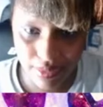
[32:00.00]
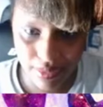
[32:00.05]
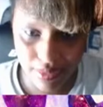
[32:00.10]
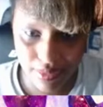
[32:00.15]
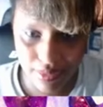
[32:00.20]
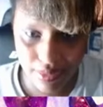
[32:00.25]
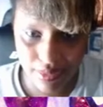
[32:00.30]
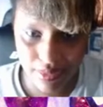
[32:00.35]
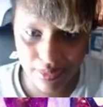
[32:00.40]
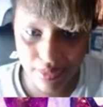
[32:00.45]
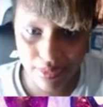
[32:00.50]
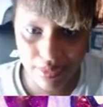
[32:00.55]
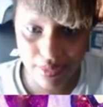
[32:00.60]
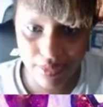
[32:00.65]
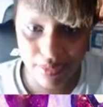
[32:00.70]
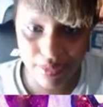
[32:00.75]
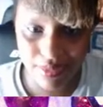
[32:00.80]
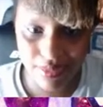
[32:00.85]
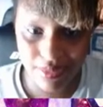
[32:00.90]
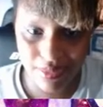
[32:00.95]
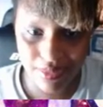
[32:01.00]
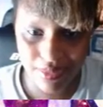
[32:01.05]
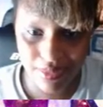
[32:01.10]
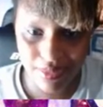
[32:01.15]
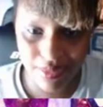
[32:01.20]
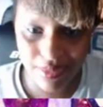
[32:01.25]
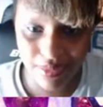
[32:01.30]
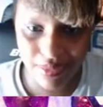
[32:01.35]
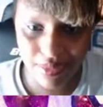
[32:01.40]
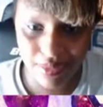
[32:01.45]

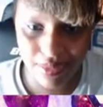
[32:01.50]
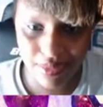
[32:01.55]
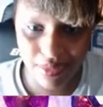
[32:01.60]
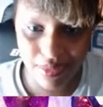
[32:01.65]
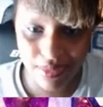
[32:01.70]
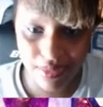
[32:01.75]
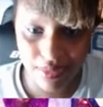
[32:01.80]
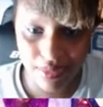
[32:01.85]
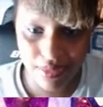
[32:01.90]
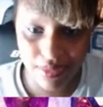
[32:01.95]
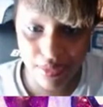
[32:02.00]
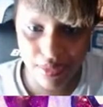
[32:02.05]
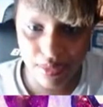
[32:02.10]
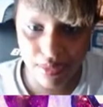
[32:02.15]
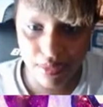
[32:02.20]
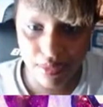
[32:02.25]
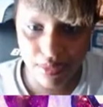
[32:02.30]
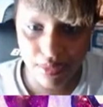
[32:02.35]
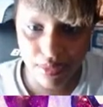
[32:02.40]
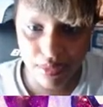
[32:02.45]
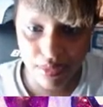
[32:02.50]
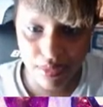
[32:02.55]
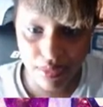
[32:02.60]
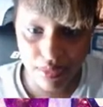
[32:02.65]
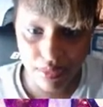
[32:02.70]
(no one is talking)